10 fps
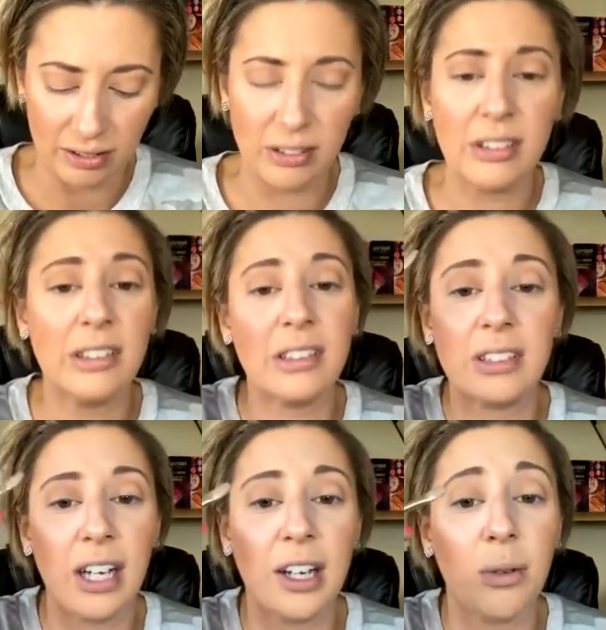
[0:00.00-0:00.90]
Ugh.
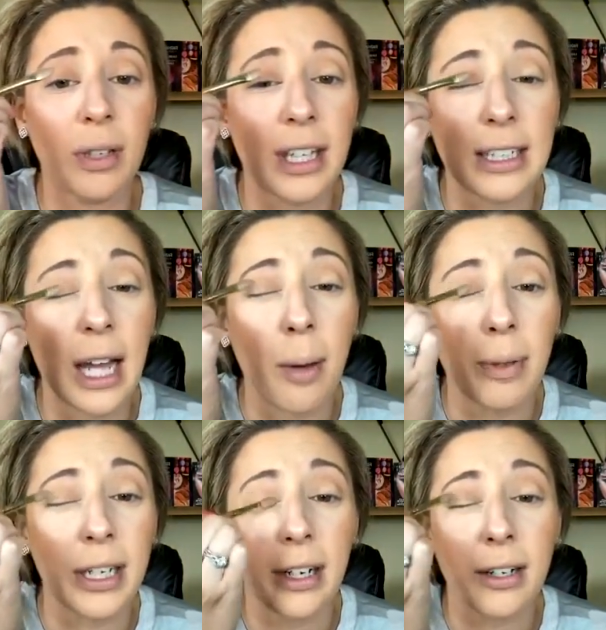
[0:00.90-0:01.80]
I don't want that to happen
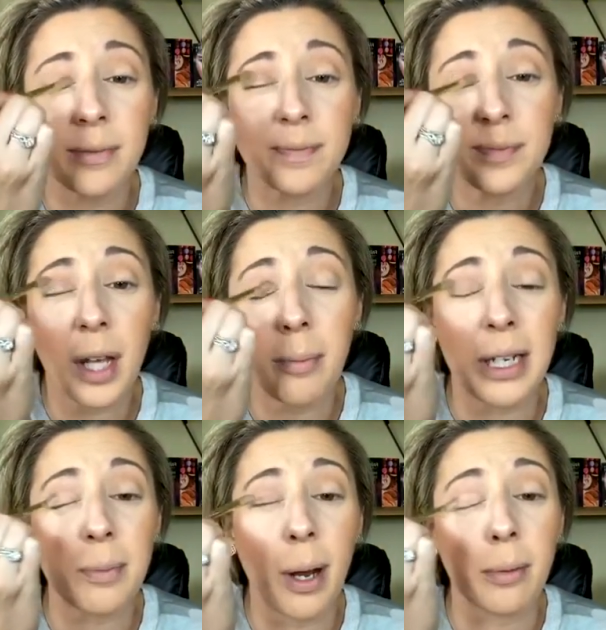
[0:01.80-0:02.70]
here. I mean,
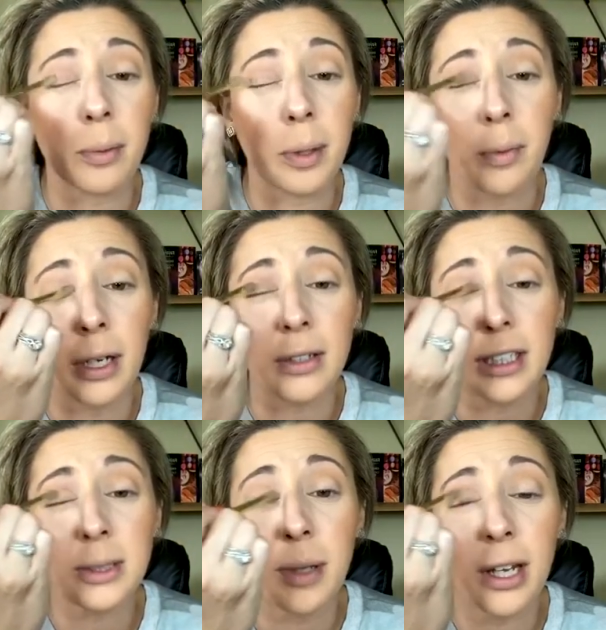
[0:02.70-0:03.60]
it probably will,
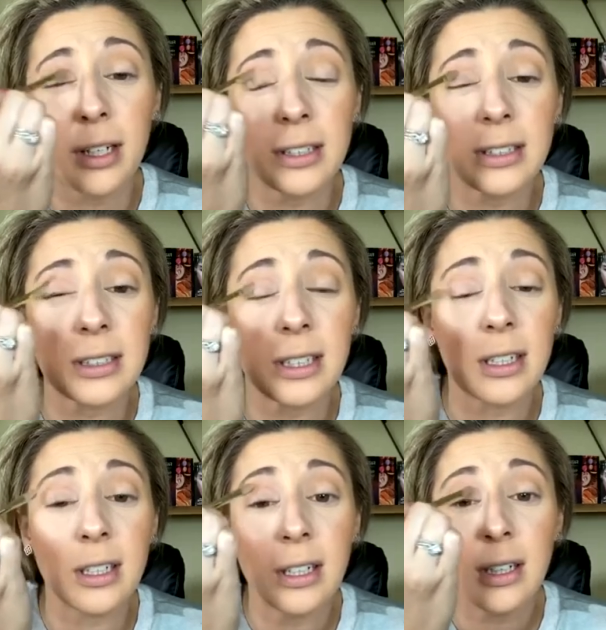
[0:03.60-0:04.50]
let's be honest.
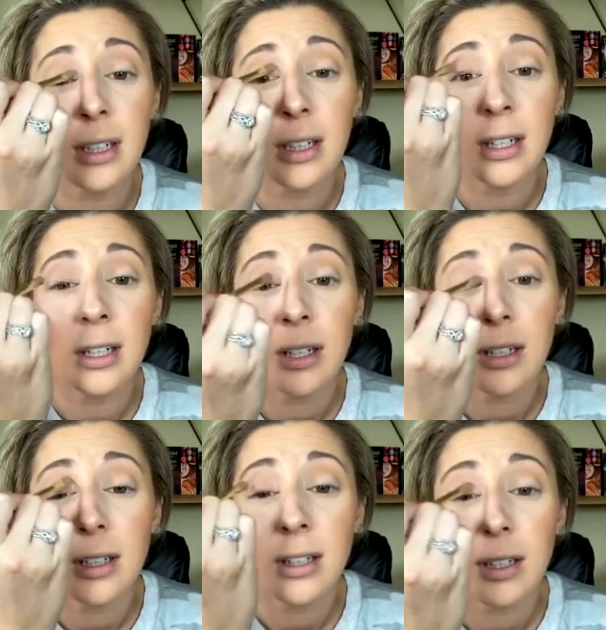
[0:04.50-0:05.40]

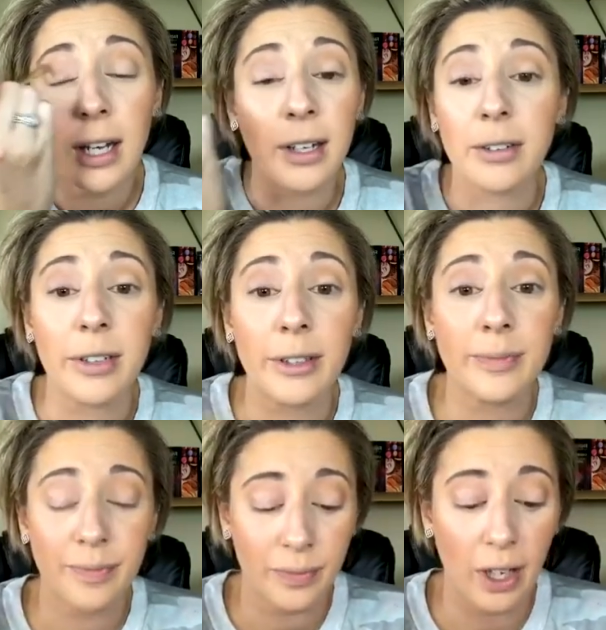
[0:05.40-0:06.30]
I don't know.
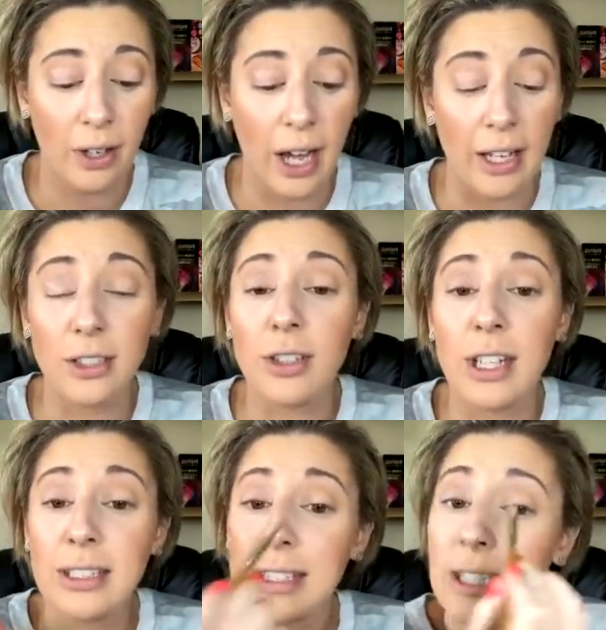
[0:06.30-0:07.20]
Okay, so
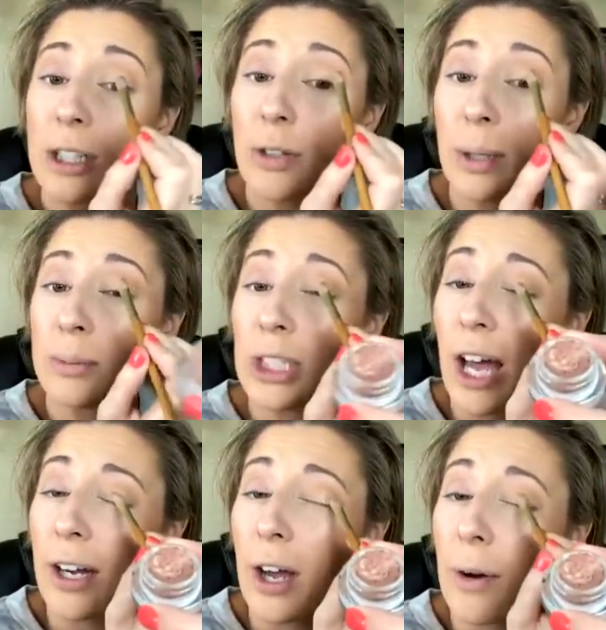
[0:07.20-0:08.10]
this is the cream
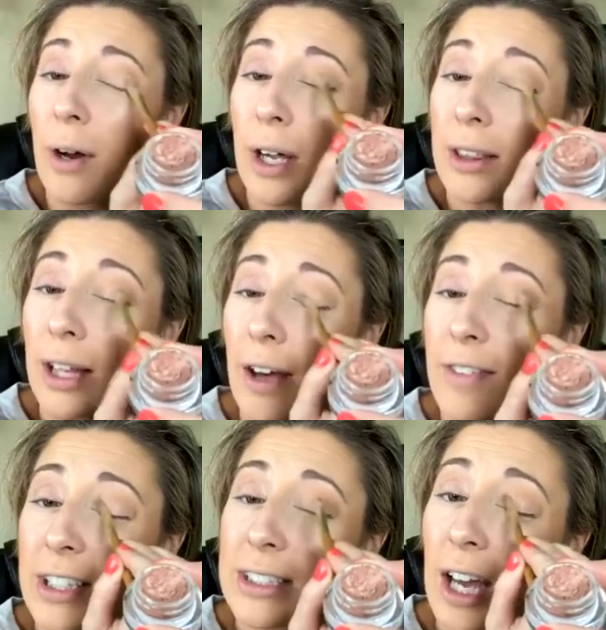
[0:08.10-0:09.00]
shadow. Love
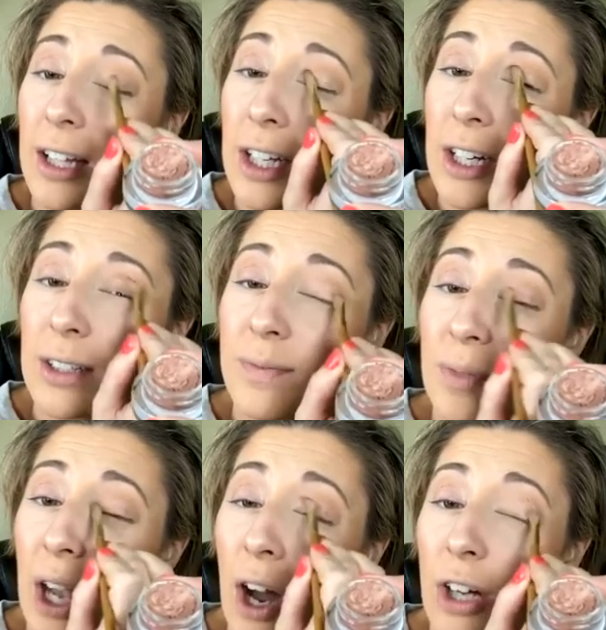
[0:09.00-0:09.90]
this color.
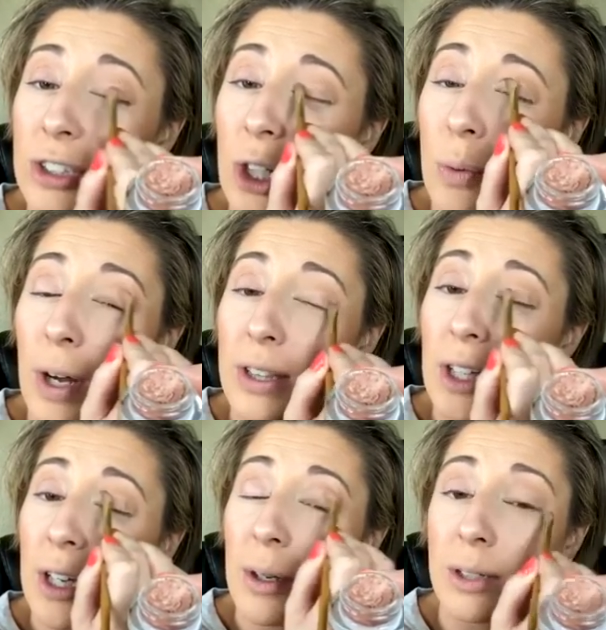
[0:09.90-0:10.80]
Also want
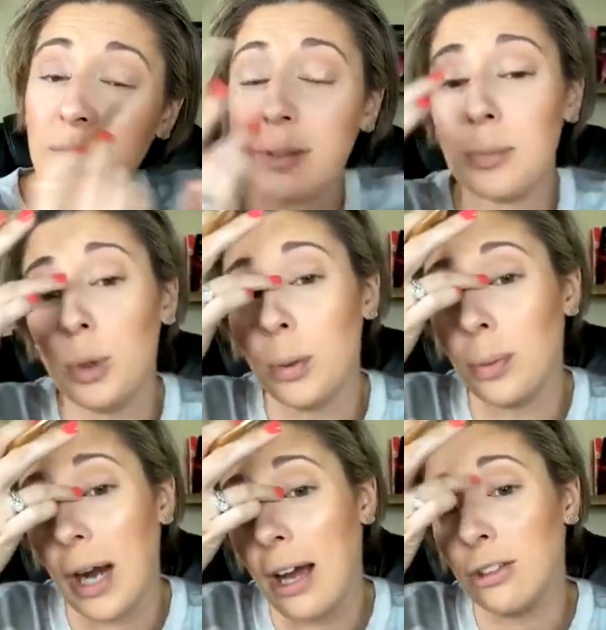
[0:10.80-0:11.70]
the more
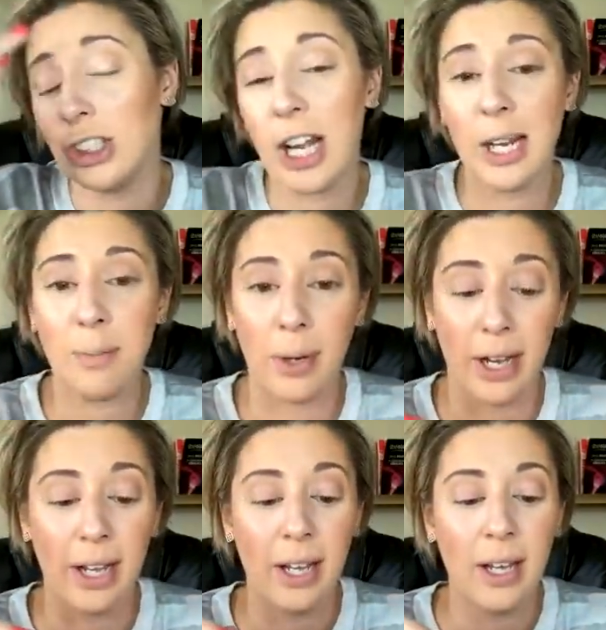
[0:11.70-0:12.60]
brown shade, but
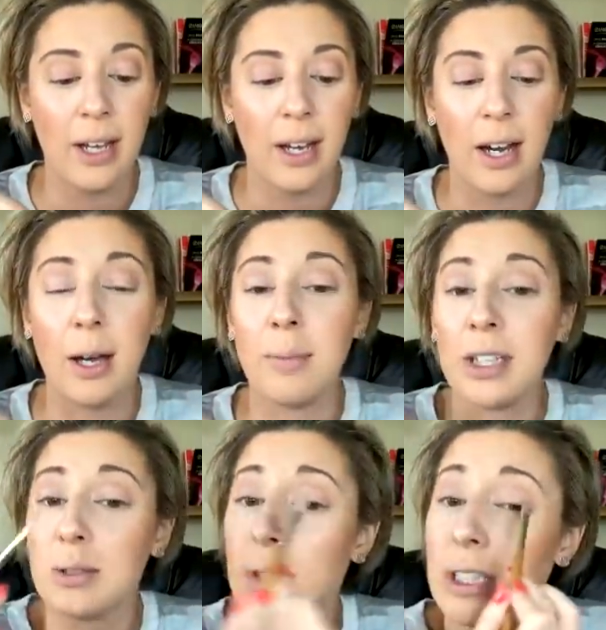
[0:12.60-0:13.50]
um,
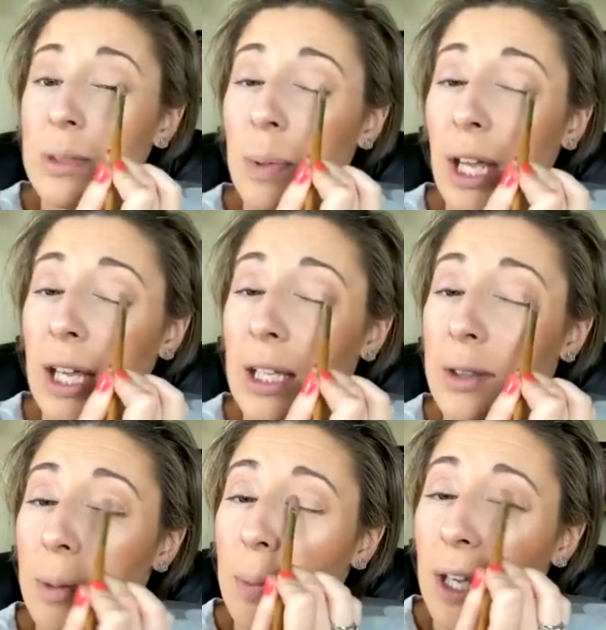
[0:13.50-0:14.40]
this one is pink,
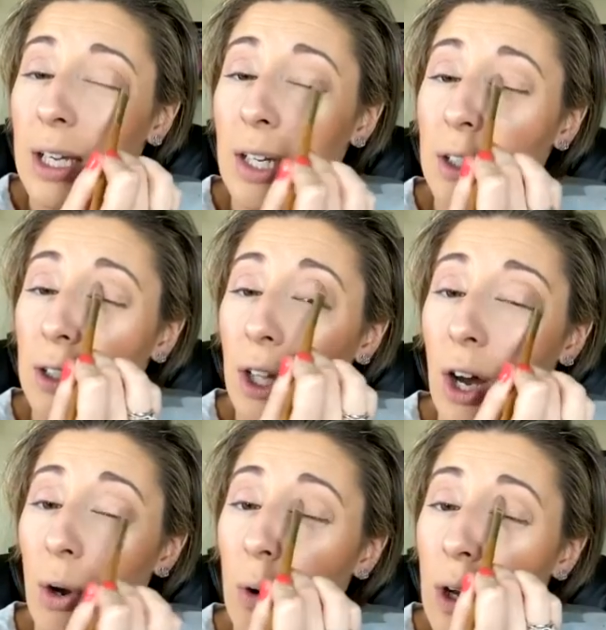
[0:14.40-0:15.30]
the pink
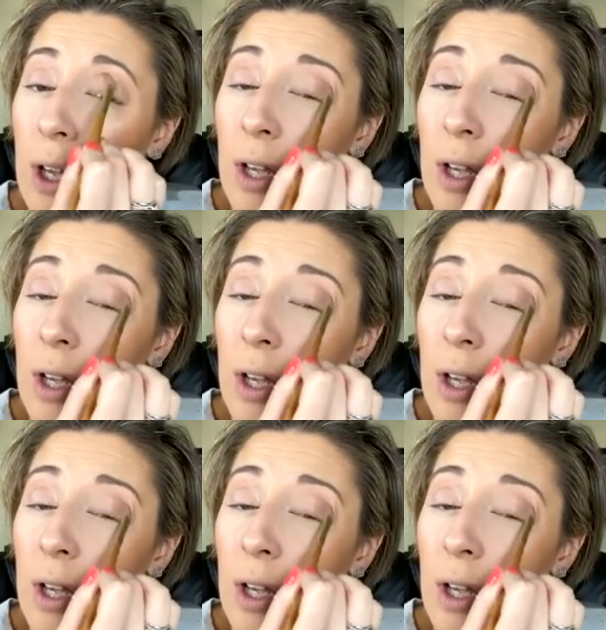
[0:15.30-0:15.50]
glow.